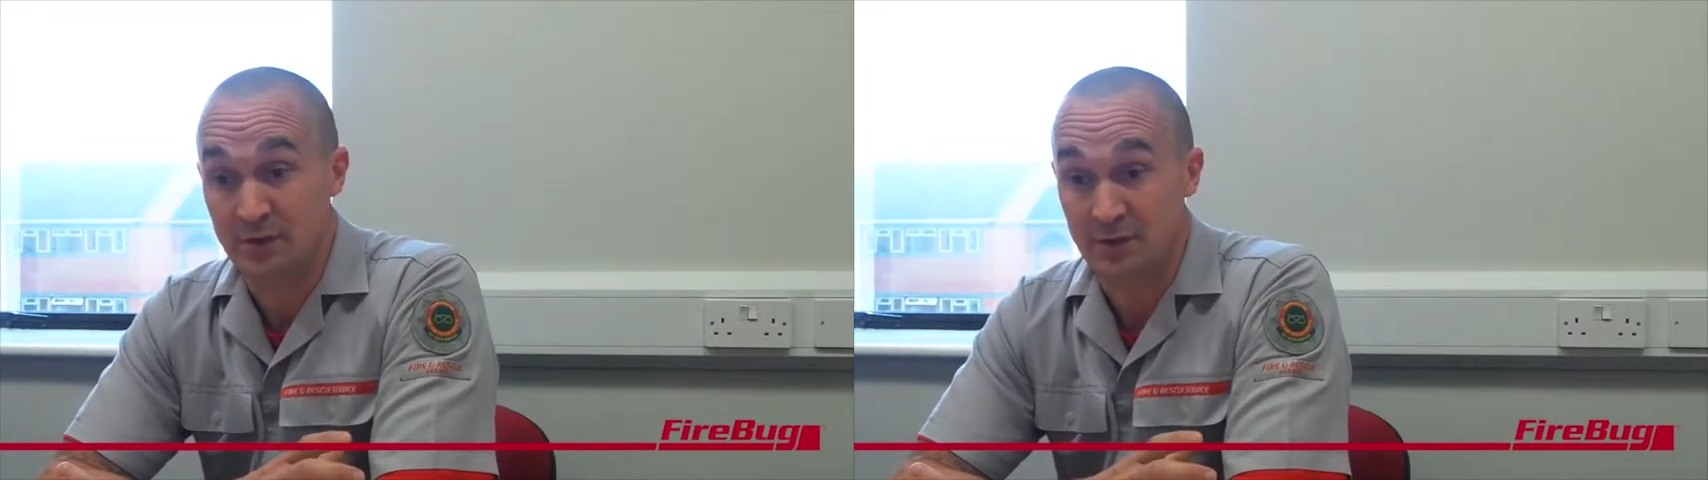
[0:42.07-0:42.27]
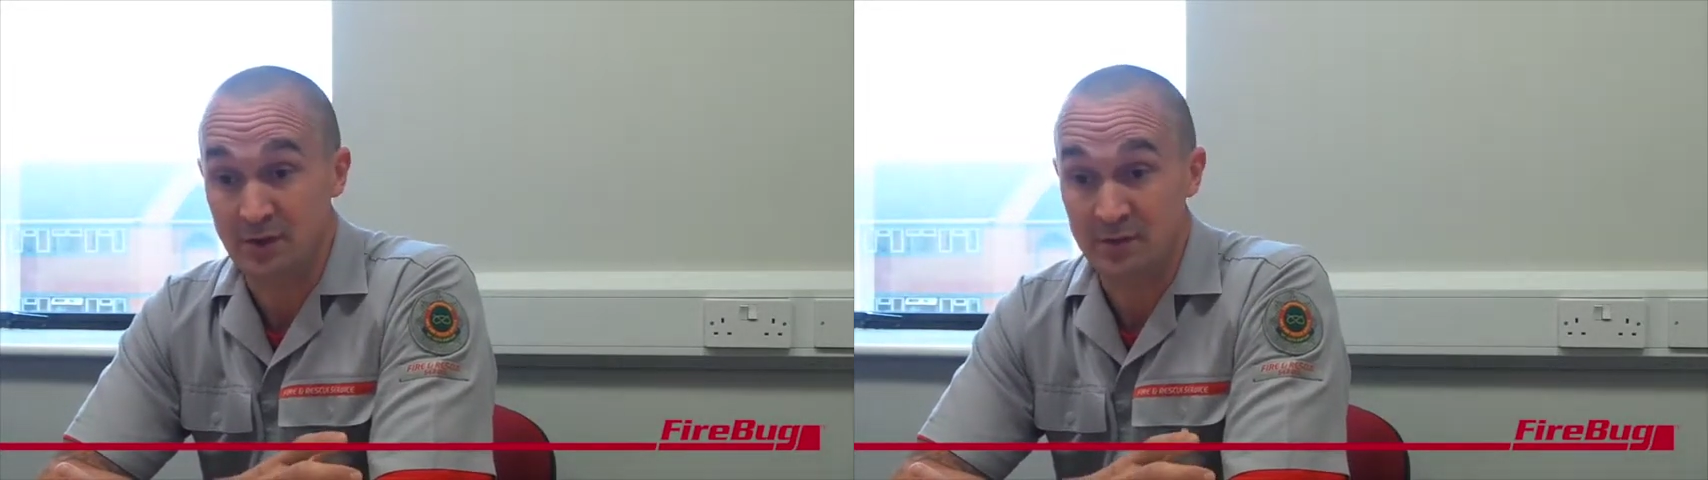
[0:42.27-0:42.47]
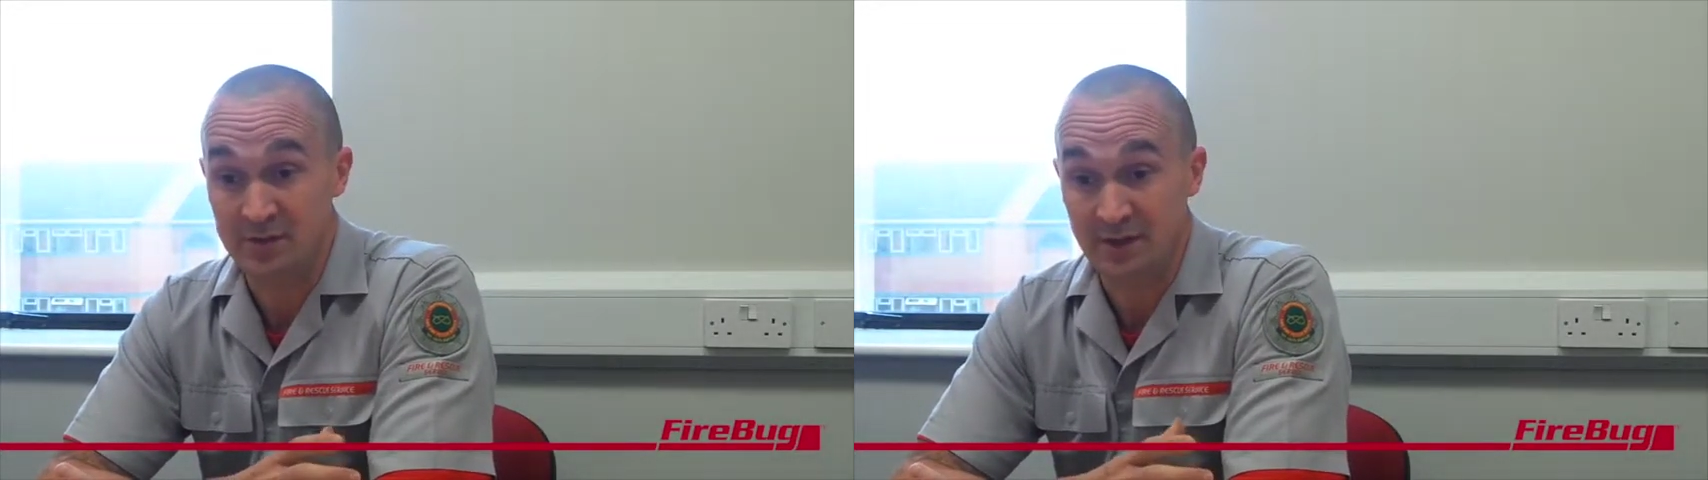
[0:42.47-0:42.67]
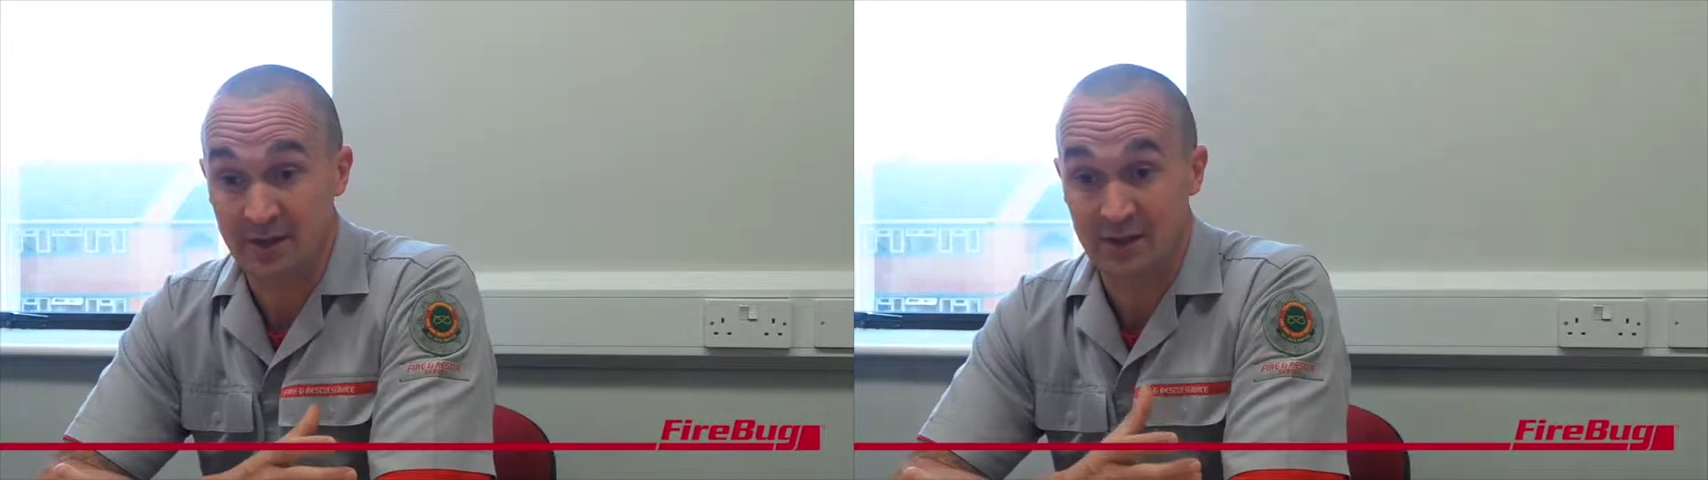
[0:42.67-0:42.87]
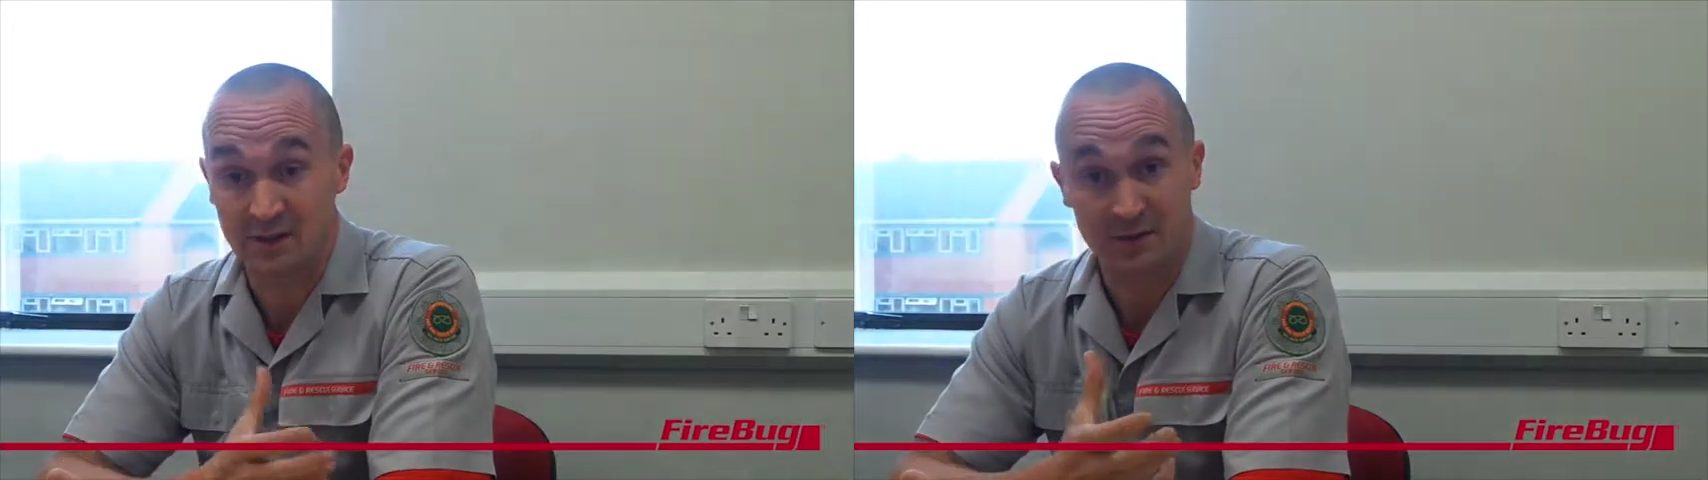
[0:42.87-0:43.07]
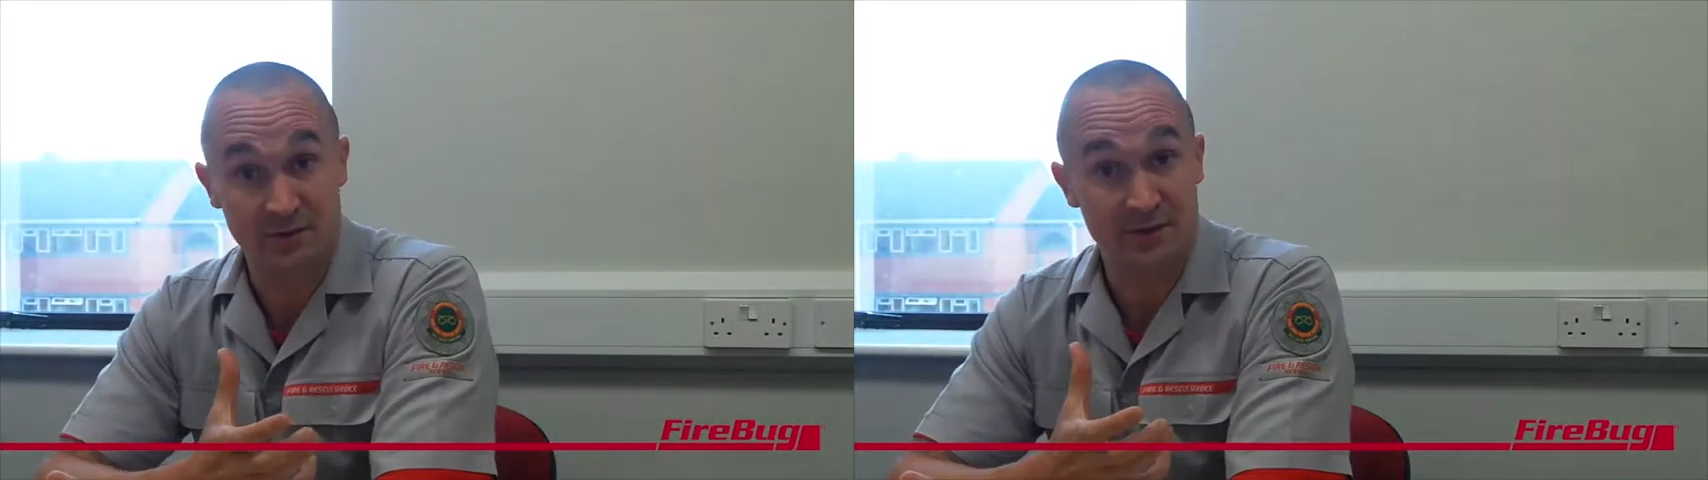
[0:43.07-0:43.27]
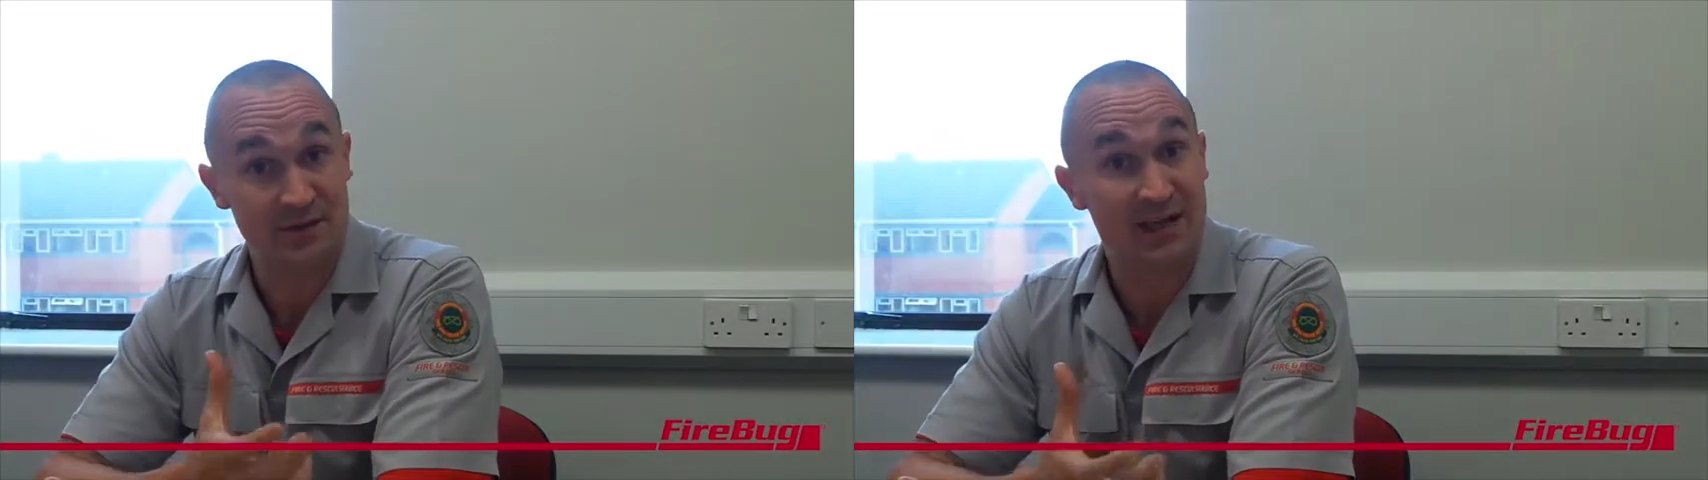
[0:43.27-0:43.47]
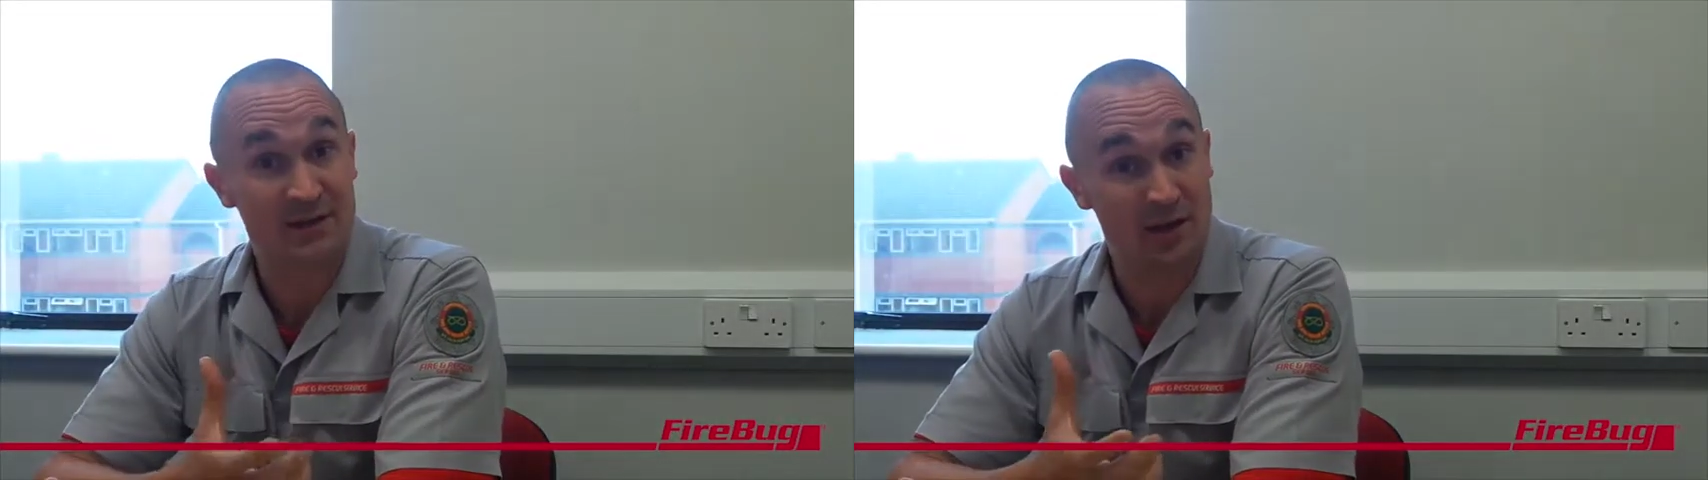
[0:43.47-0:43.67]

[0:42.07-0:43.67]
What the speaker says: using your standard